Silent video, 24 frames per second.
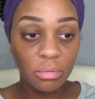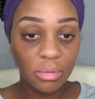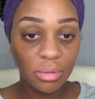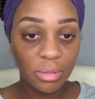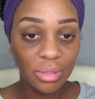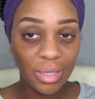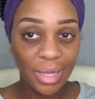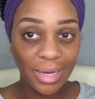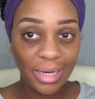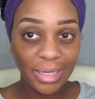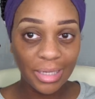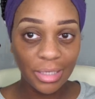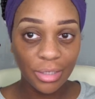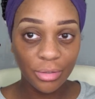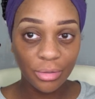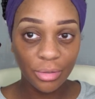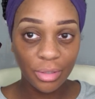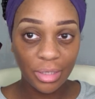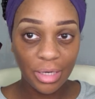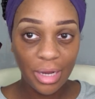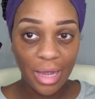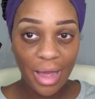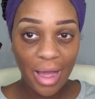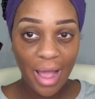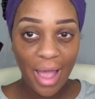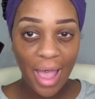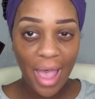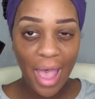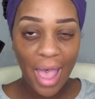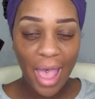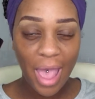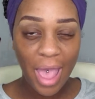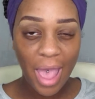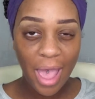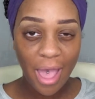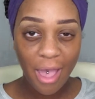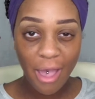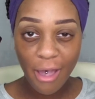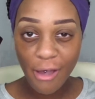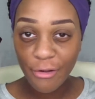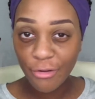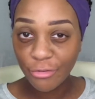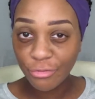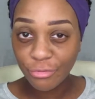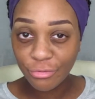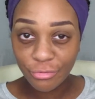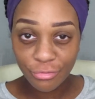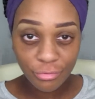like literally a
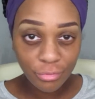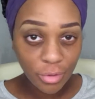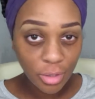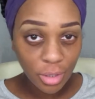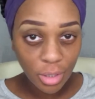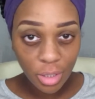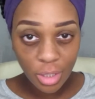half